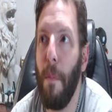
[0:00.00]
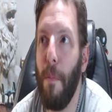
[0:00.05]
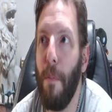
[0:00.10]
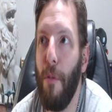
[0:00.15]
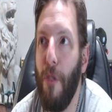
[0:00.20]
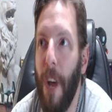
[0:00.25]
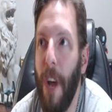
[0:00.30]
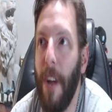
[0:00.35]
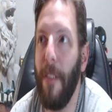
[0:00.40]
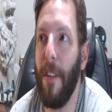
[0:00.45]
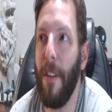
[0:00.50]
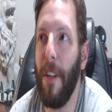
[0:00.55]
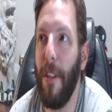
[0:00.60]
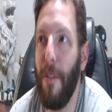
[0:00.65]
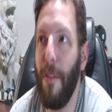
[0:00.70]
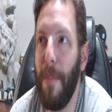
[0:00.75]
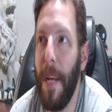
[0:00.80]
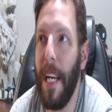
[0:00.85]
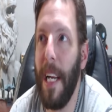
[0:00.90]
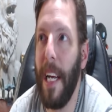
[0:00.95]
generally
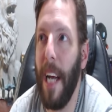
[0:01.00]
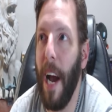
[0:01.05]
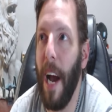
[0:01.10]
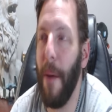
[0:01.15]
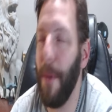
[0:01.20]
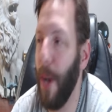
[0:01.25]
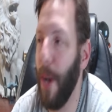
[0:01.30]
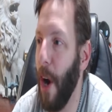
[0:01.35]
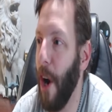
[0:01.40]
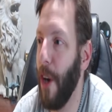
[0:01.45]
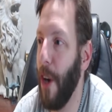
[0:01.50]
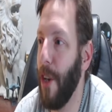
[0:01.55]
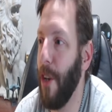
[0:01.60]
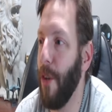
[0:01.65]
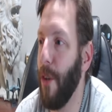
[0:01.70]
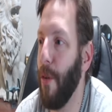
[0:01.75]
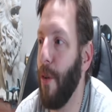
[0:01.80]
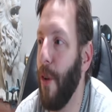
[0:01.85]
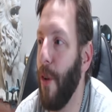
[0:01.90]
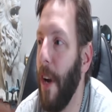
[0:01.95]
speaking, I would
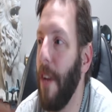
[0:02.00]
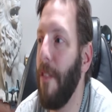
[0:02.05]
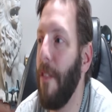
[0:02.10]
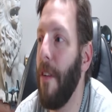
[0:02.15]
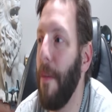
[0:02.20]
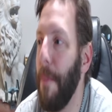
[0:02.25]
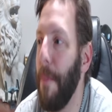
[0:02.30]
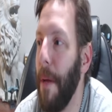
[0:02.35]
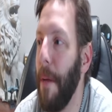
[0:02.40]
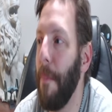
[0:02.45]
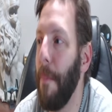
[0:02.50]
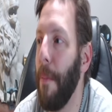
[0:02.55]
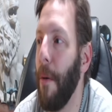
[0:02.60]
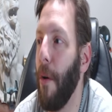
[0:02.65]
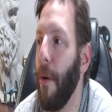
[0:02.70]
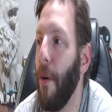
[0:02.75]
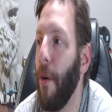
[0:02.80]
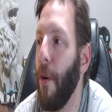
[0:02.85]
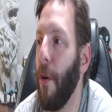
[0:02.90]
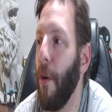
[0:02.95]
argue, crazy
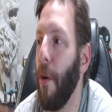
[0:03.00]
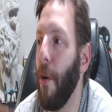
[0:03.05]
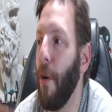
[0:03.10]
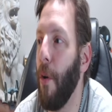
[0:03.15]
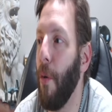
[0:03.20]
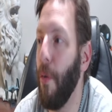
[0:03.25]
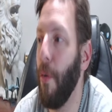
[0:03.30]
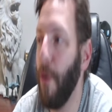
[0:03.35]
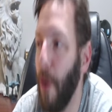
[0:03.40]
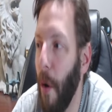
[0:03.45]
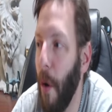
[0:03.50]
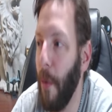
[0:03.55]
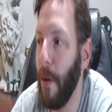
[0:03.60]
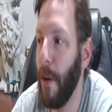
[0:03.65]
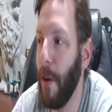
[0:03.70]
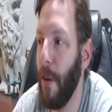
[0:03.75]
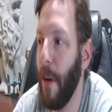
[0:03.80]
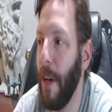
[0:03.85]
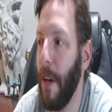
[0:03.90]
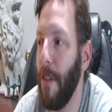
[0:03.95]
people who know
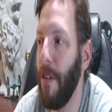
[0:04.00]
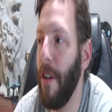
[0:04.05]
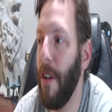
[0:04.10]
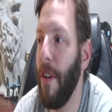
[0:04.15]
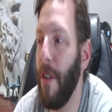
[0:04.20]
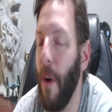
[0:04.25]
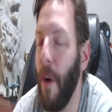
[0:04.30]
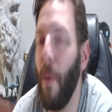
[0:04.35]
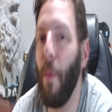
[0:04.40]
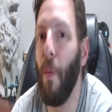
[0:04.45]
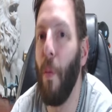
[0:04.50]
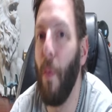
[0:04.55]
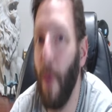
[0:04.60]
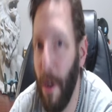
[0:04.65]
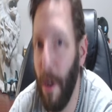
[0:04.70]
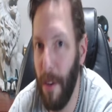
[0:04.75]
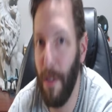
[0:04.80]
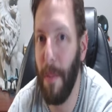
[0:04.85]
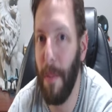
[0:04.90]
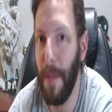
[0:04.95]
they're crazy don't
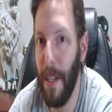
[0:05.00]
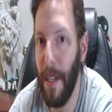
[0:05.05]
want to be